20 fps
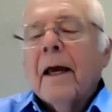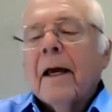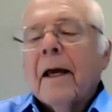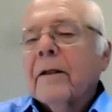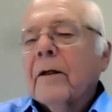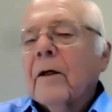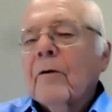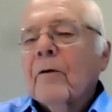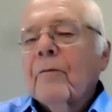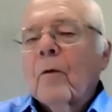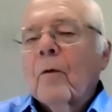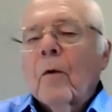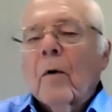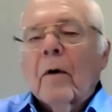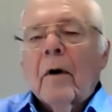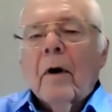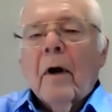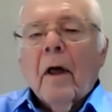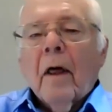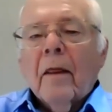And
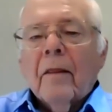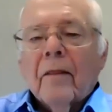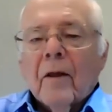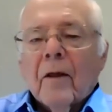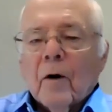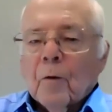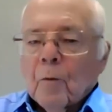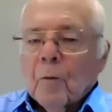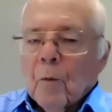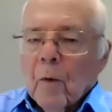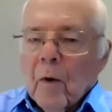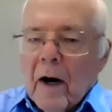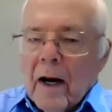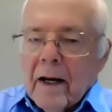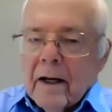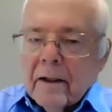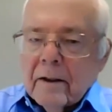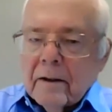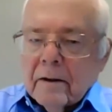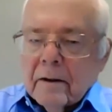therefore, the
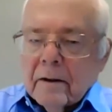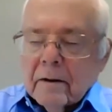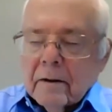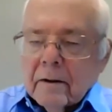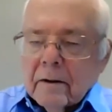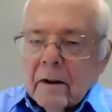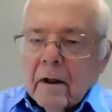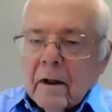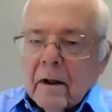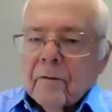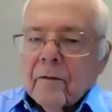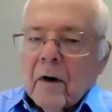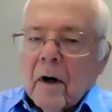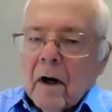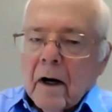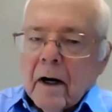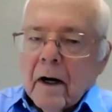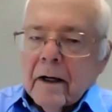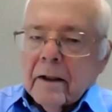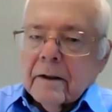rate of
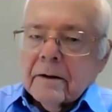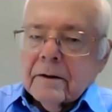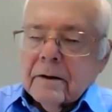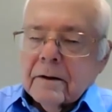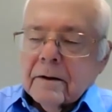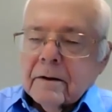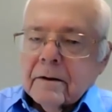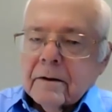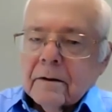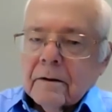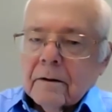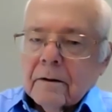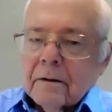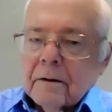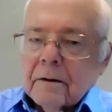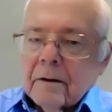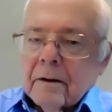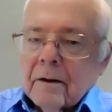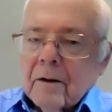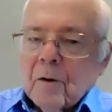audits
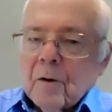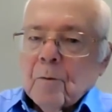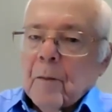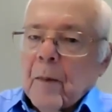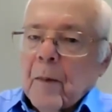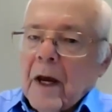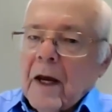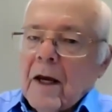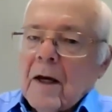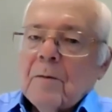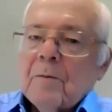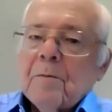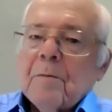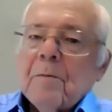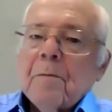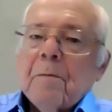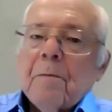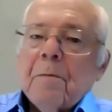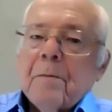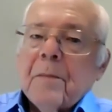may
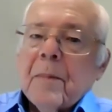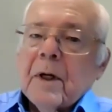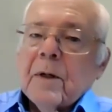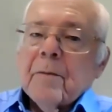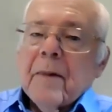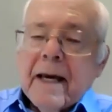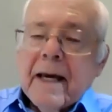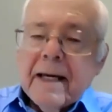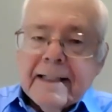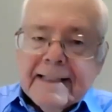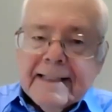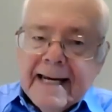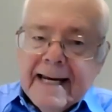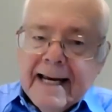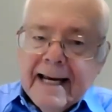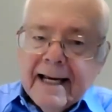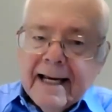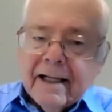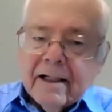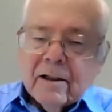be
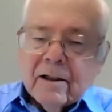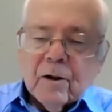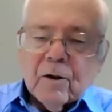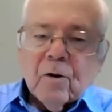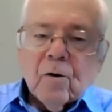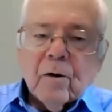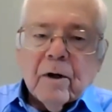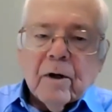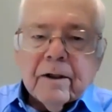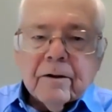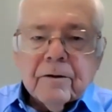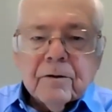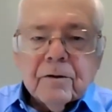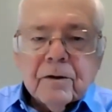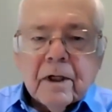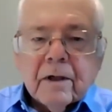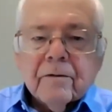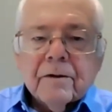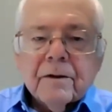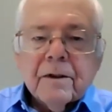maintained according to
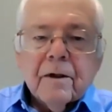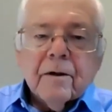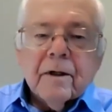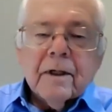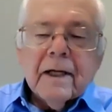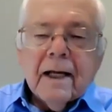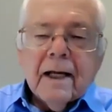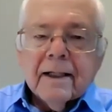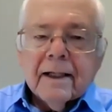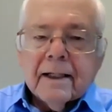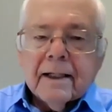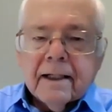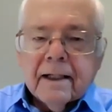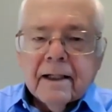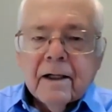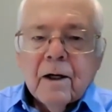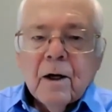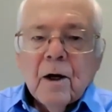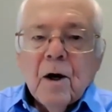Secretary Yellen.